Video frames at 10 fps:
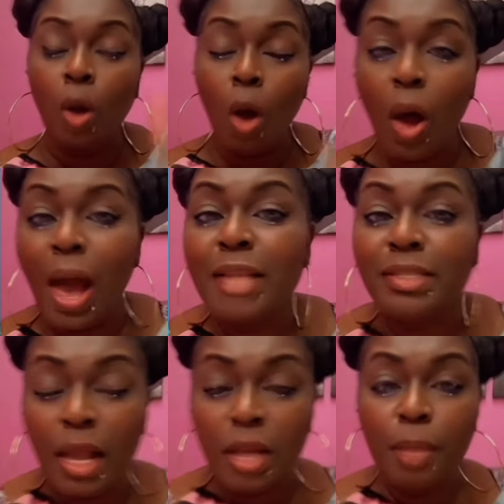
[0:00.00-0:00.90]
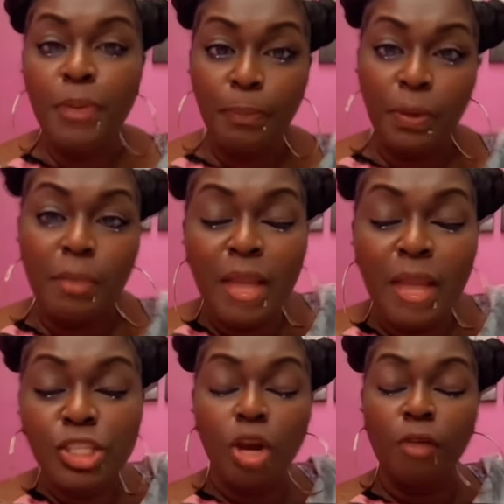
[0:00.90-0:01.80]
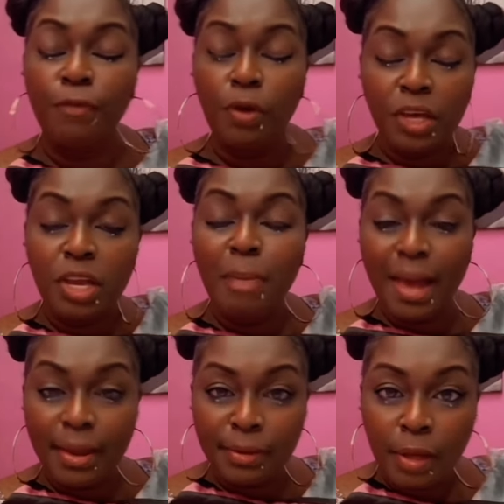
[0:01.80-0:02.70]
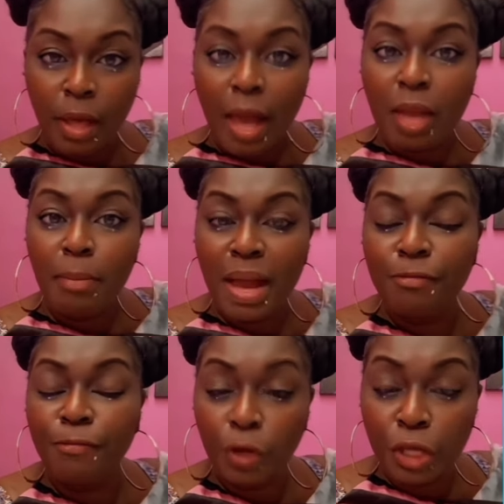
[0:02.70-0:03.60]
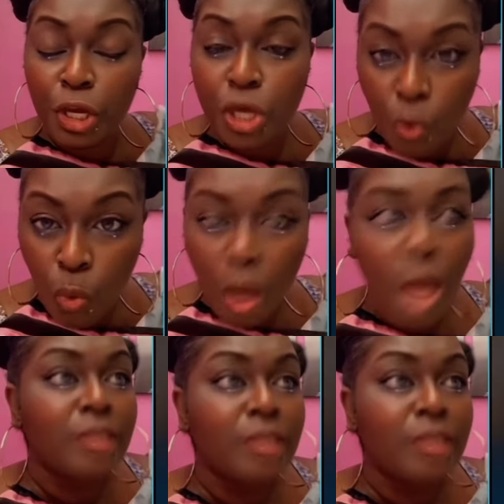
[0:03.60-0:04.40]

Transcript: Go and tell the people them that you're fucking man and man fucking you.